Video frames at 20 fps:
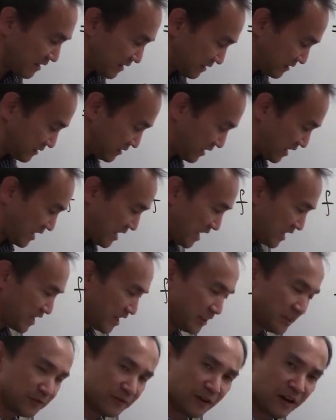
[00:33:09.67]

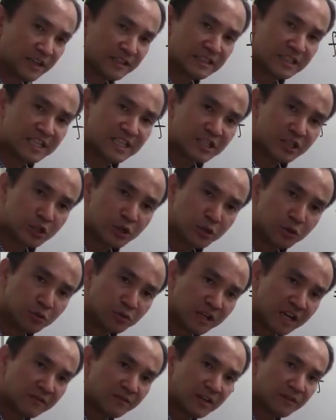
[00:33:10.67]
identified these two
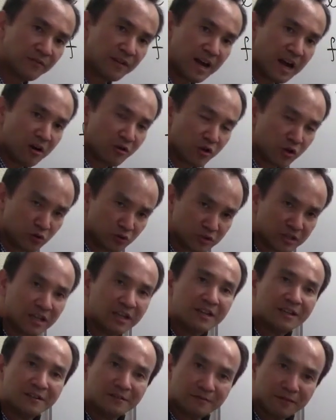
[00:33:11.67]
given values
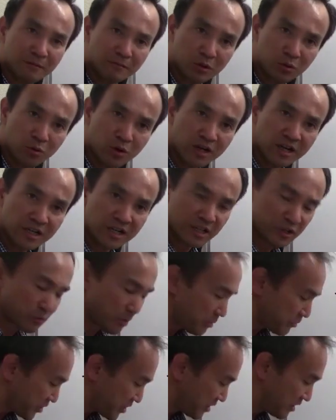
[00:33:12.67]
from the worded
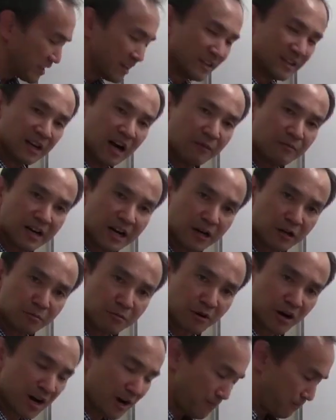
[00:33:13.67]
description of our
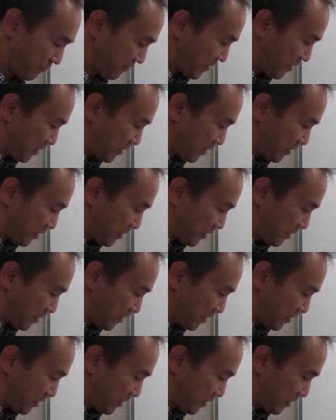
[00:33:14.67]
problem.